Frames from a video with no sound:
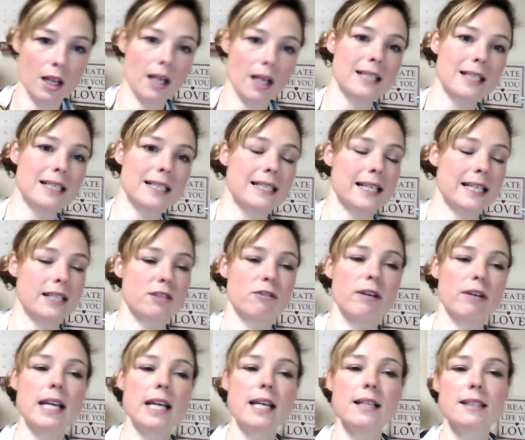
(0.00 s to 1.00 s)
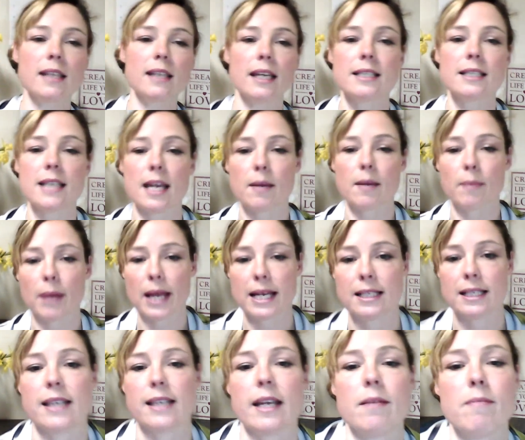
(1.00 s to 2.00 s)
as I say, screenings can take
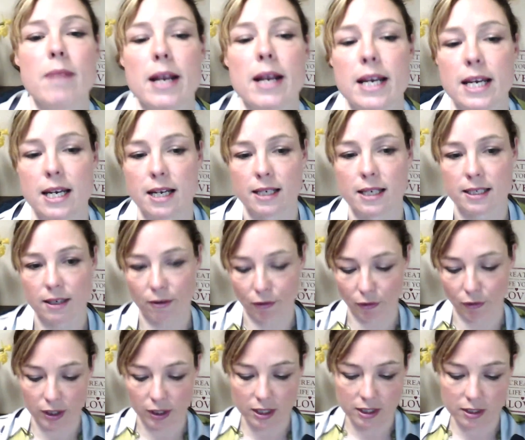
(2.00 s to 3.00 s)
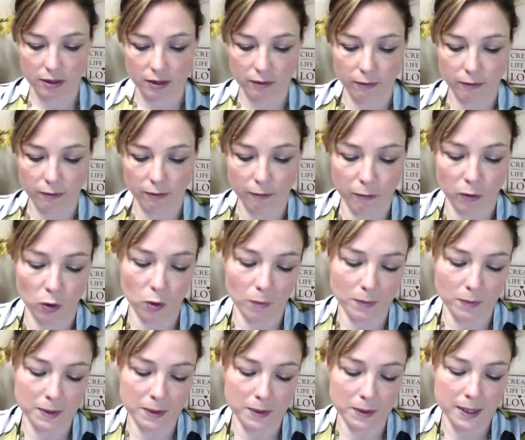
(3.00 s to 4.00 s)
place in many different
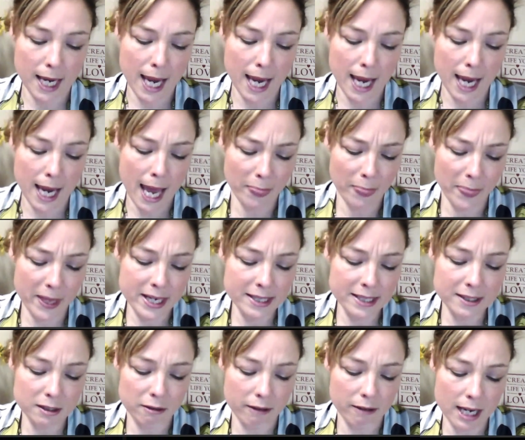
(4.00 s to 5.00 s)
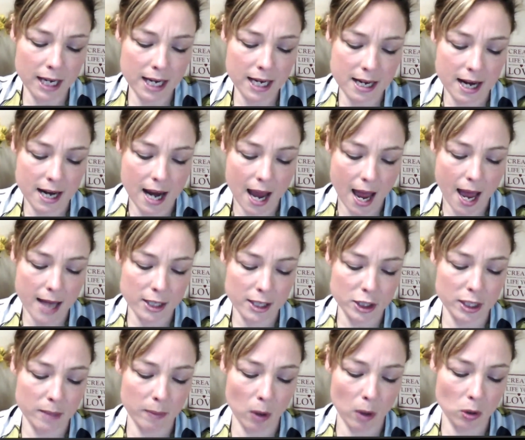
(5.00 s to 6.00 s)
forms. This screening
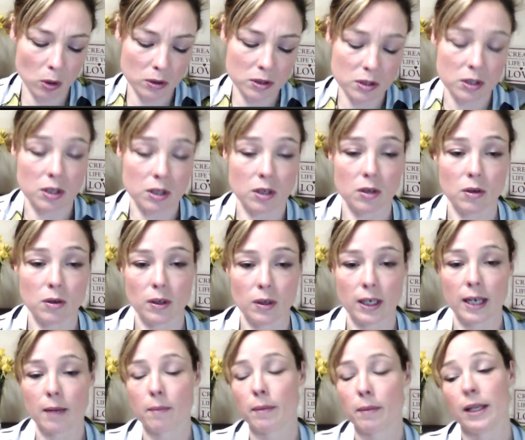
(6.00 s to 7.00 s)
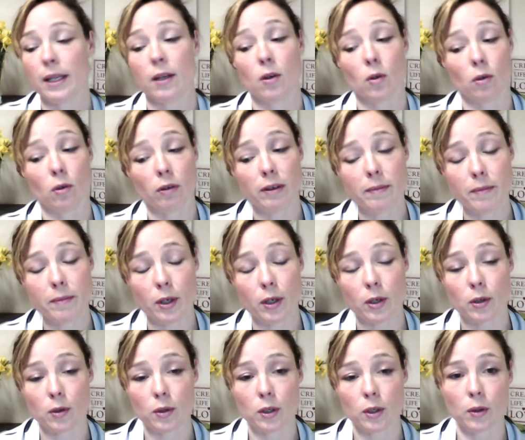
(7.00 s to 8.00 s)
actually belongs to Kimberly Gorham,
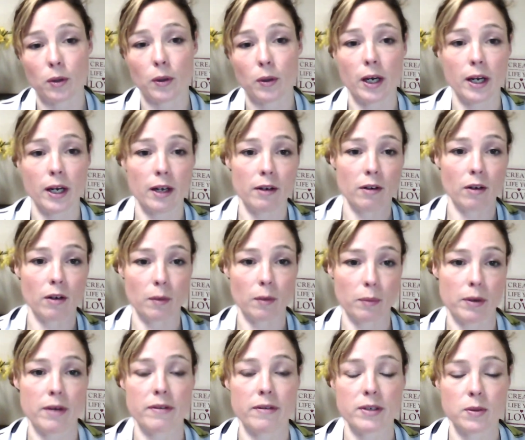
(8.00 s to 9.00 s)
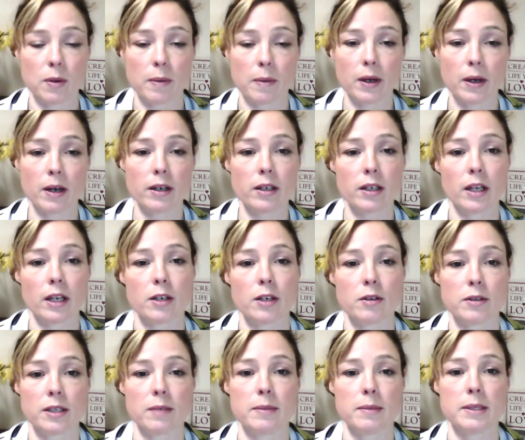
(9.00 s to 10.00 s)
who you heard on a previous webinar and
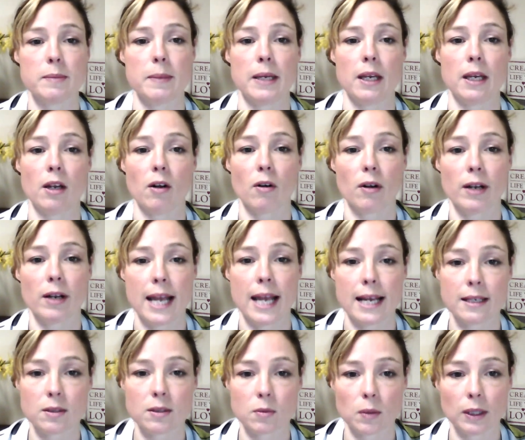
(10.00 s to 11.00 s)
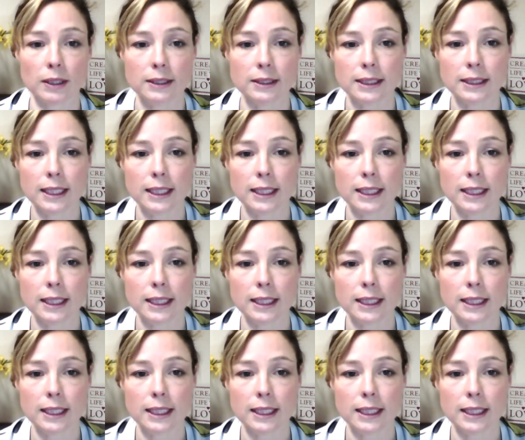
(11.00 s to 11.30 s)
who's going to be speaking on our next one.